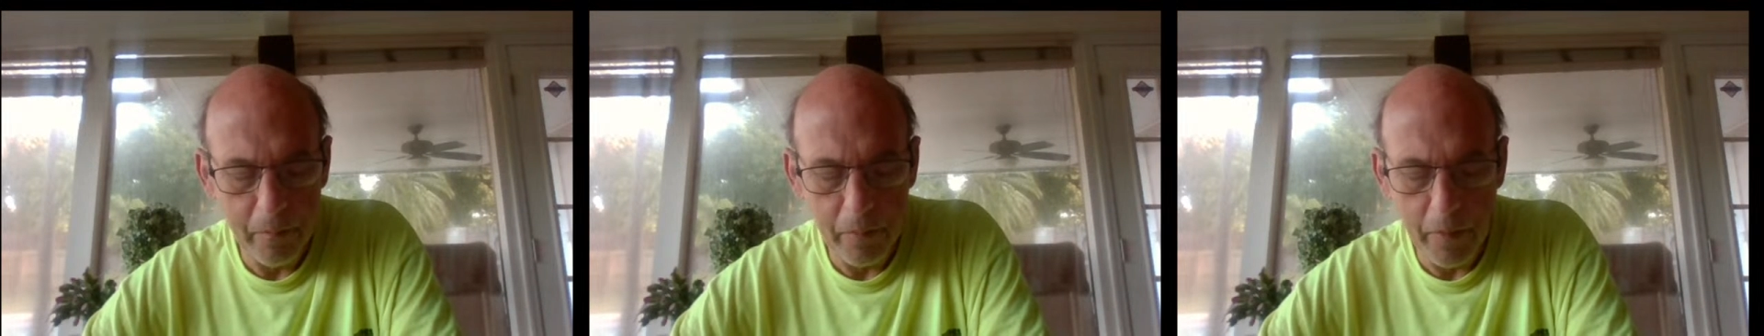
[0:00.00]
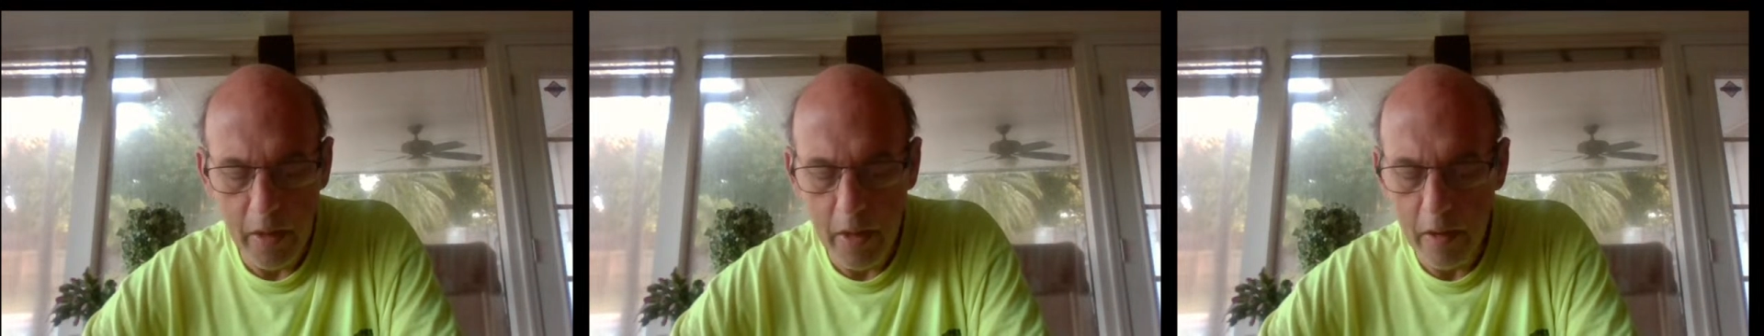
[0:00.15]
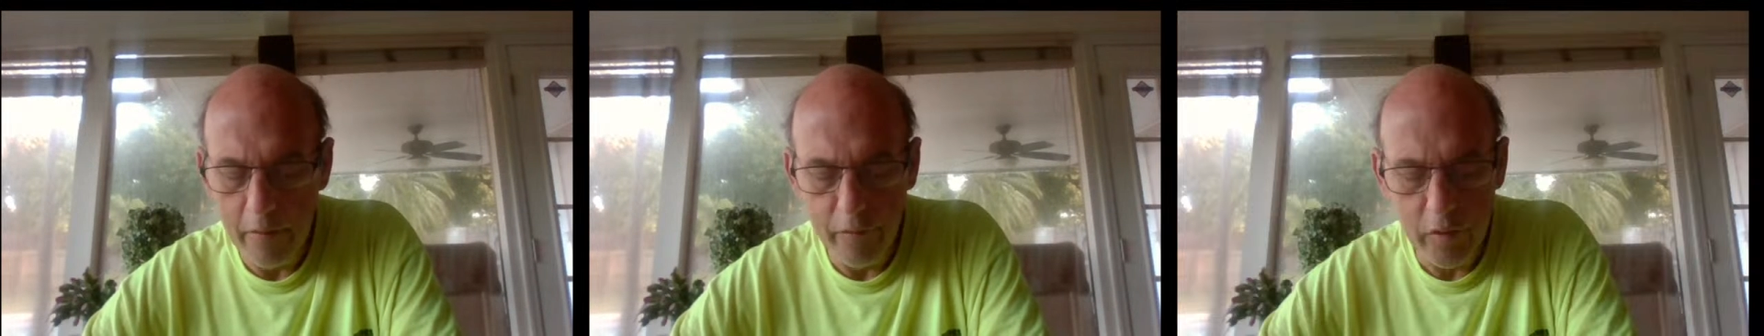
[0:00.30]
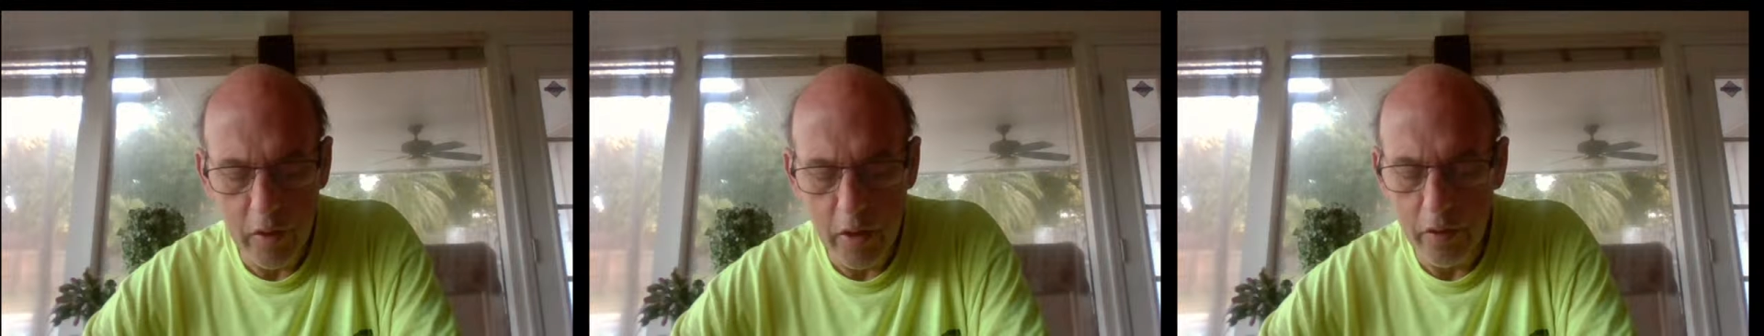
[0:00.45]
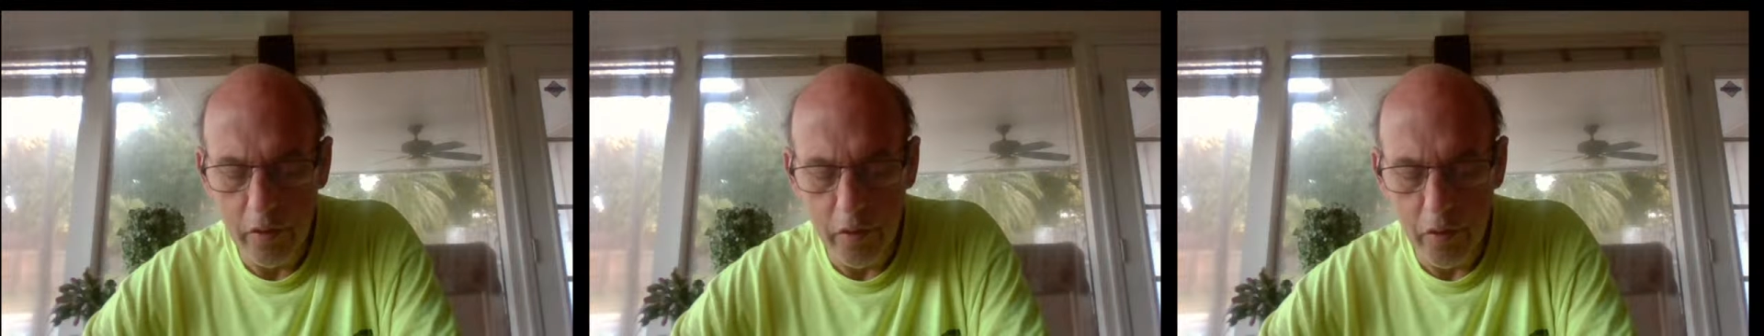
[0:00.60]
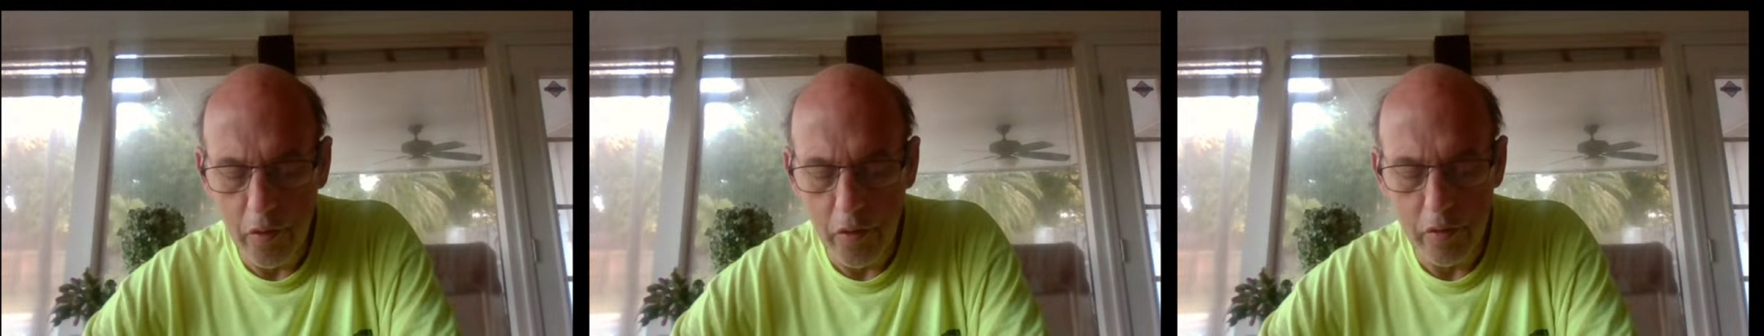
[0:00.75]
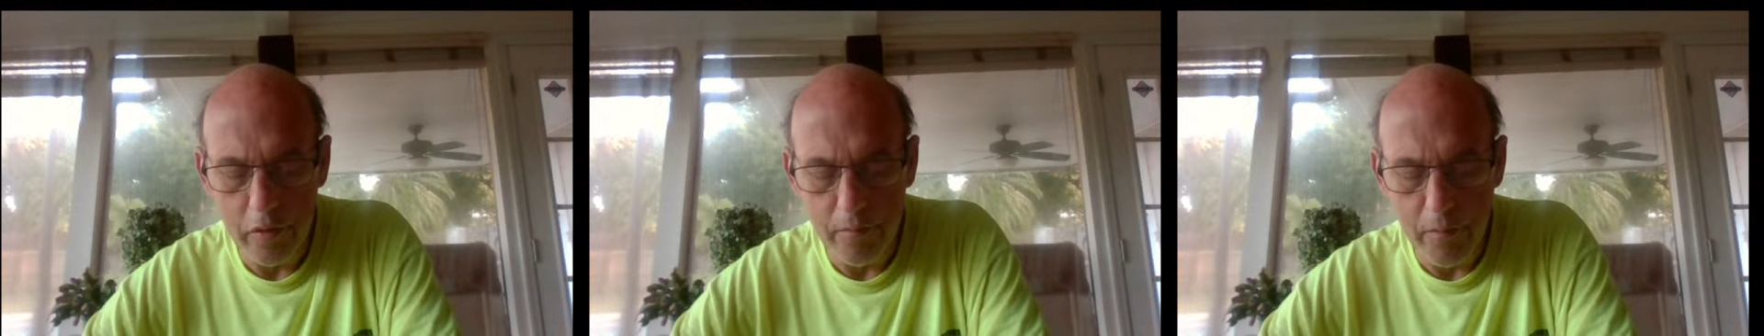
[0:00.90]
They have not
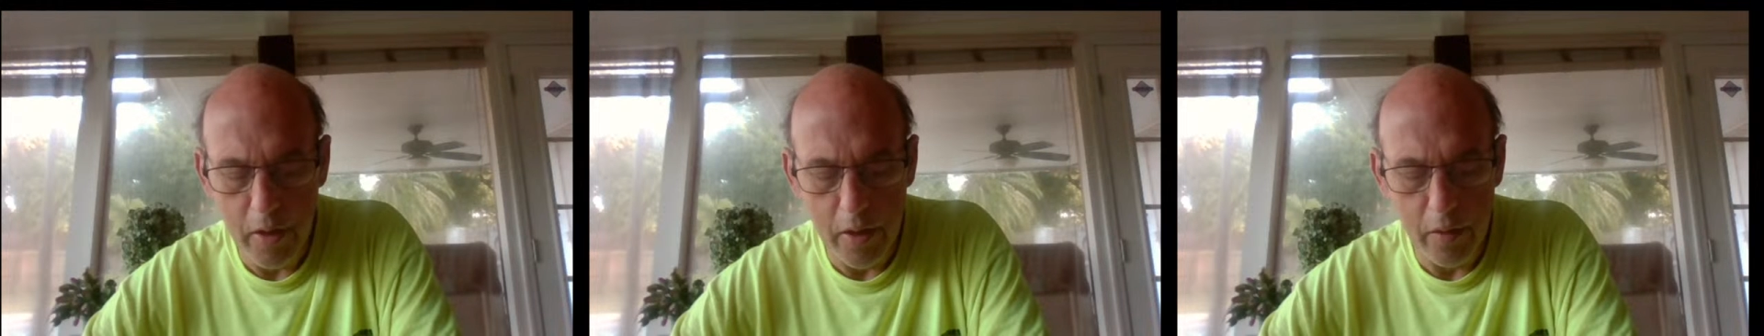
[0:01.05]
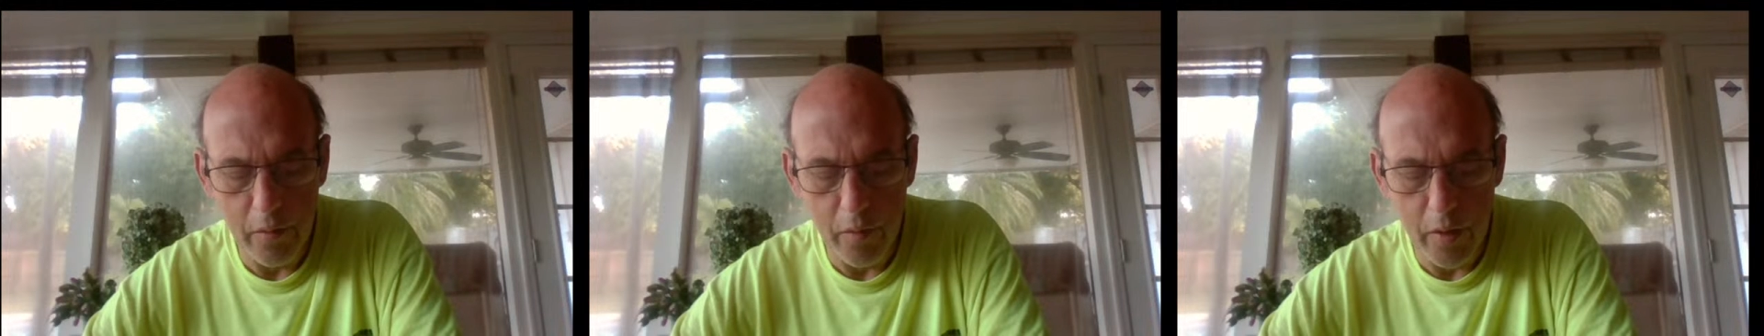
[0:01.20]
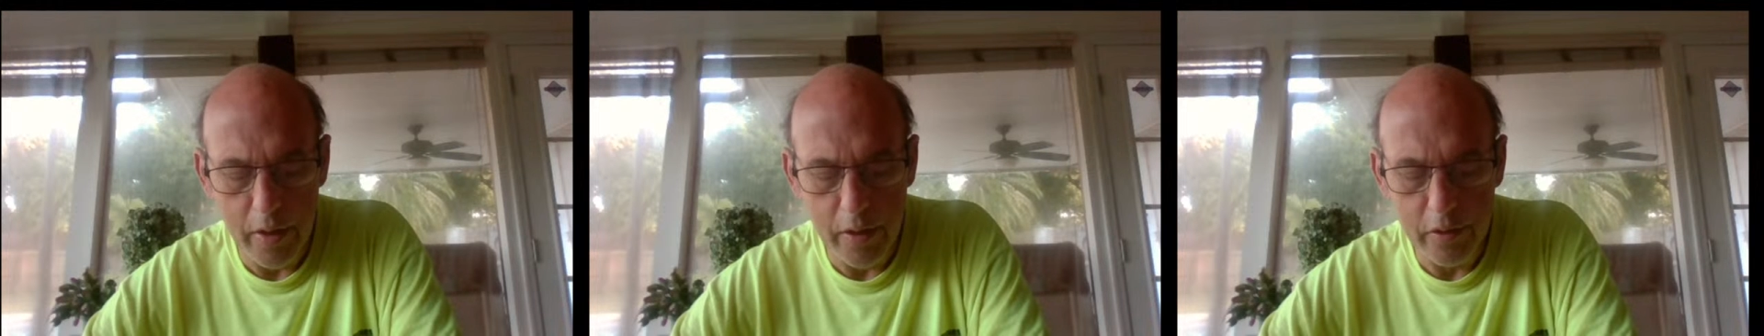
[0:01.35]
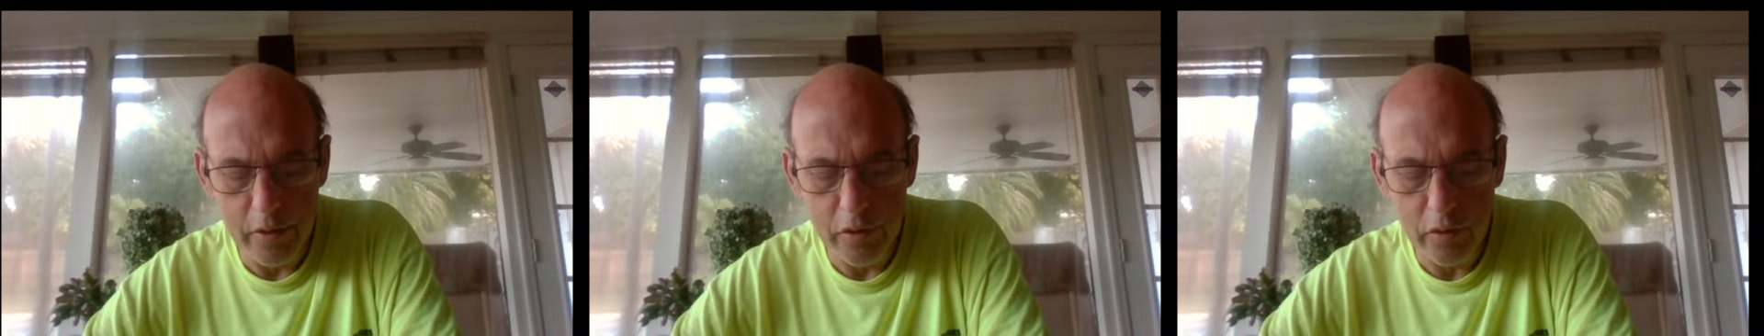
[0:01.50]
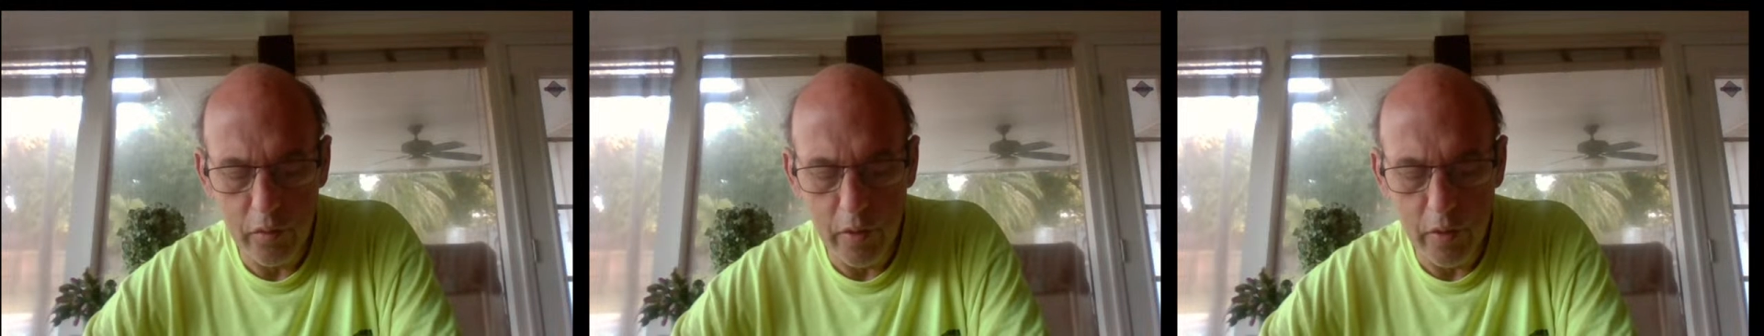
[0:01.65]
known my ways.